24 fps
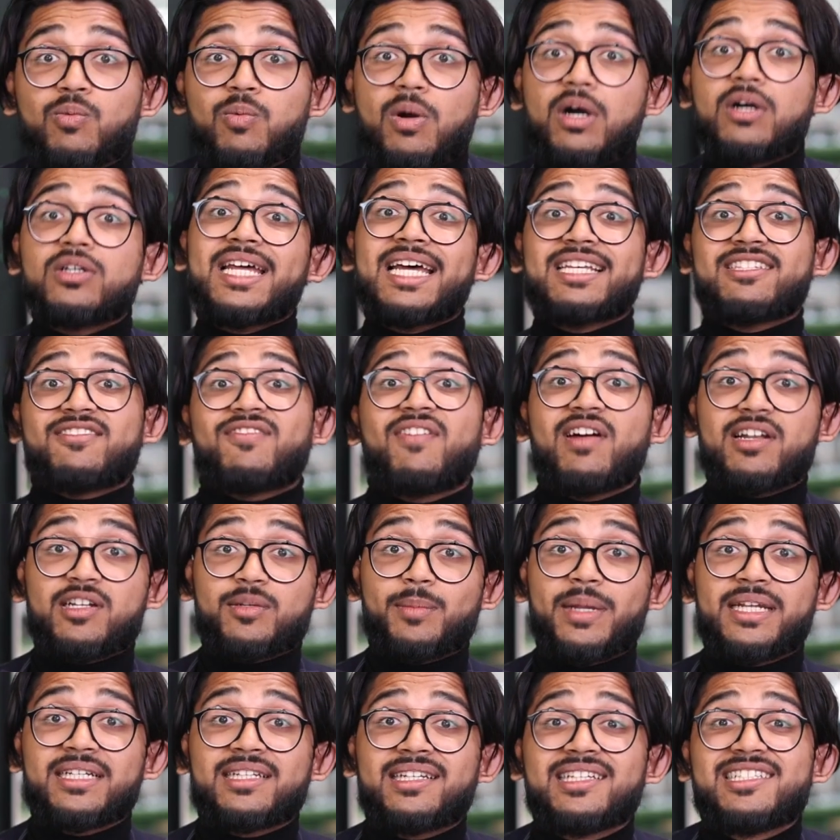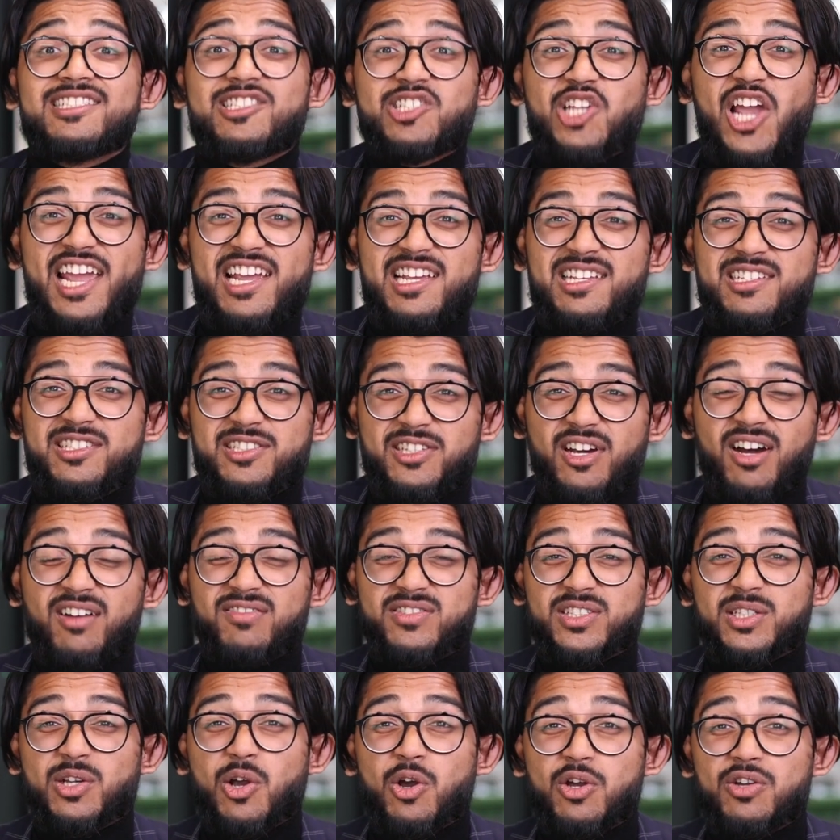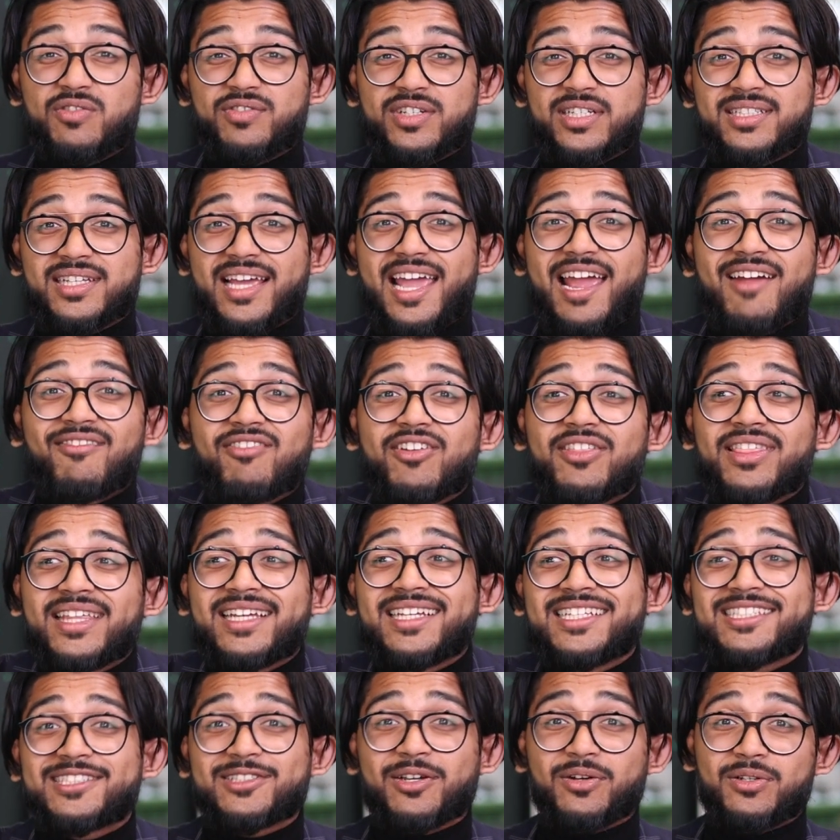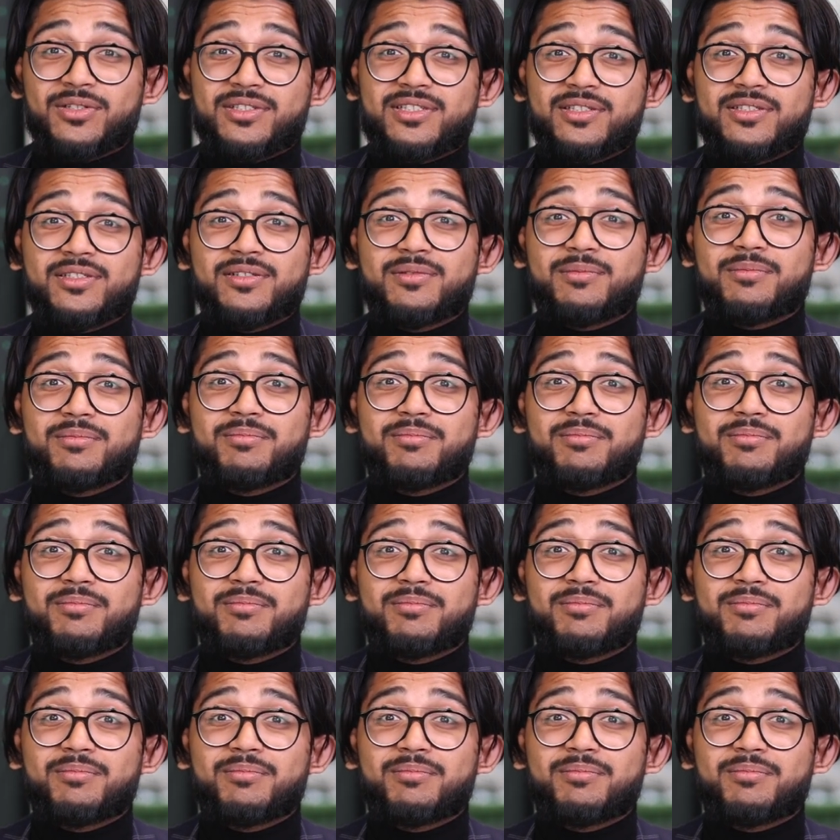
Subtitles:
world has fundamentally changed after COVID. Everything has gone to